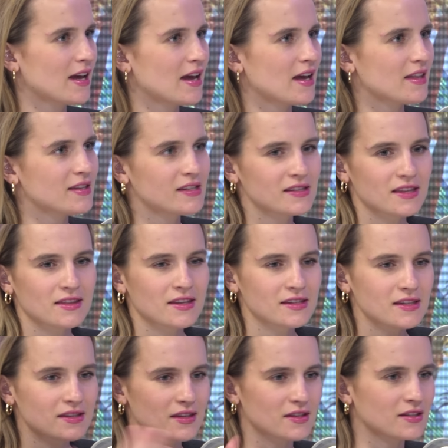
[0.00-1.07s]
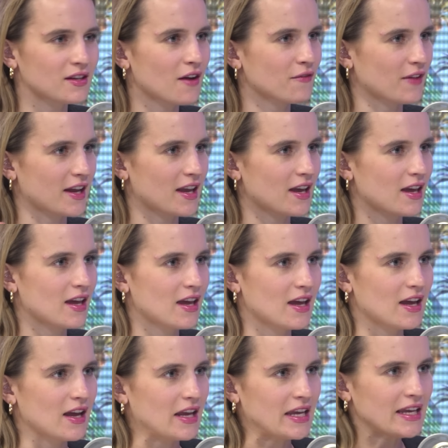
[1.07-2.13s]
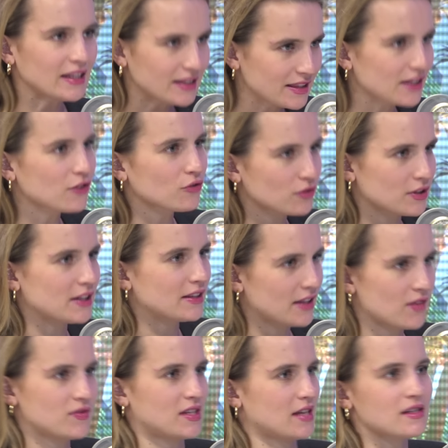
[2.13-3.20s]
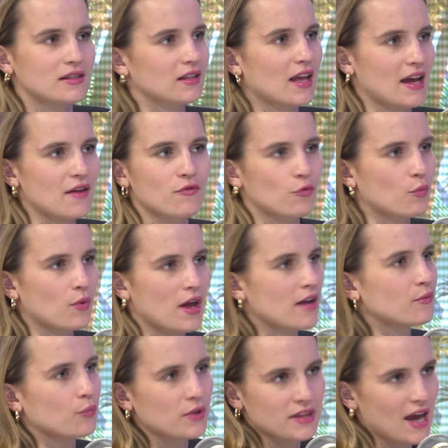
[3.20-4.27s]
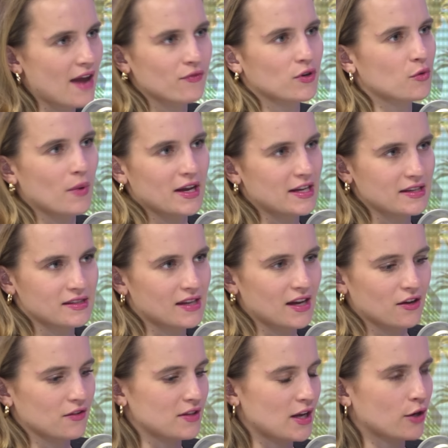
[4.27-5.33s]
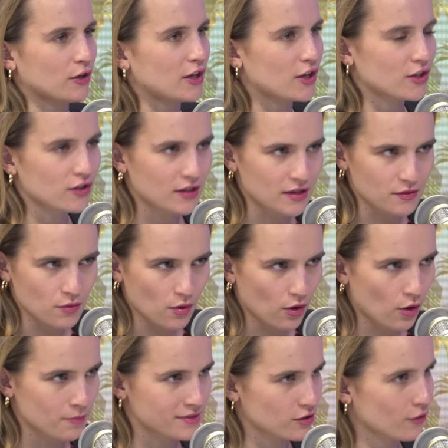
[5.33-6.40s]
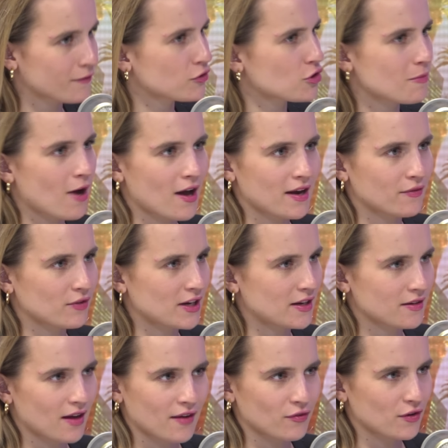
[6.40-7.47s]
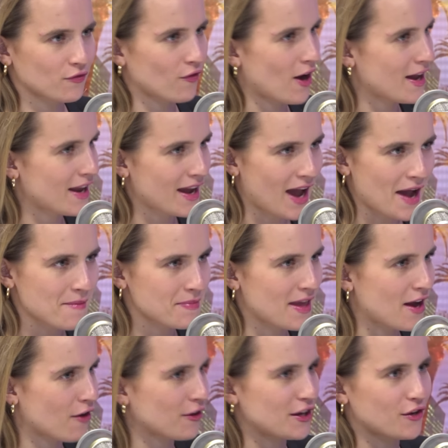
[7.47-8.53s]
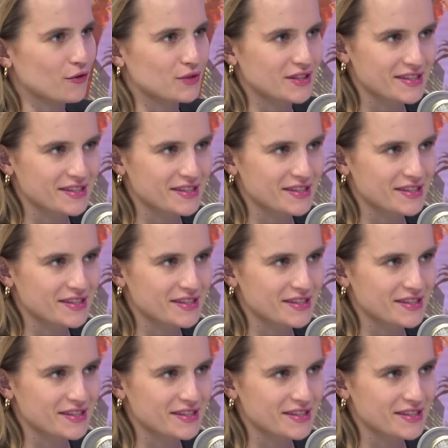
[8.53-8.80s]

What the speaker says: this is the stuff, like, he literally lives his life with every way he's saying on the air. He observes Shabbat every Friday. I'm there. He goes to